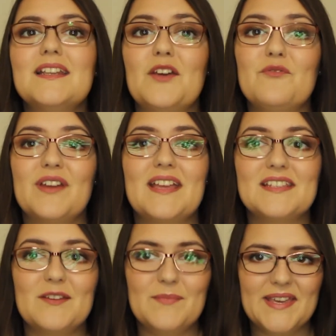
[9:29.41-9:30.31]
Don't forget to
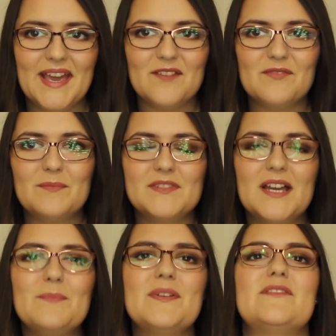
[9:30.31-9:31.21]
give me a thumbs
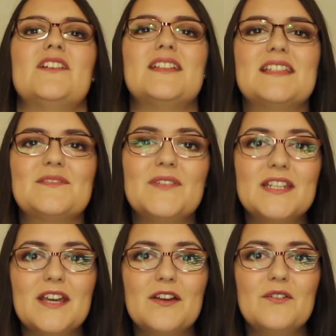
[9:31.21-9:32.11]
up if you like this
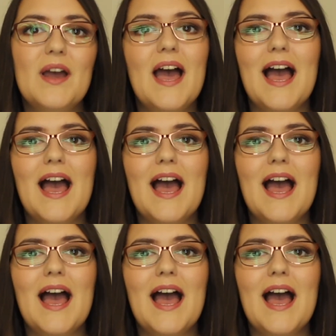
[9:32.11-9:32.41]
video,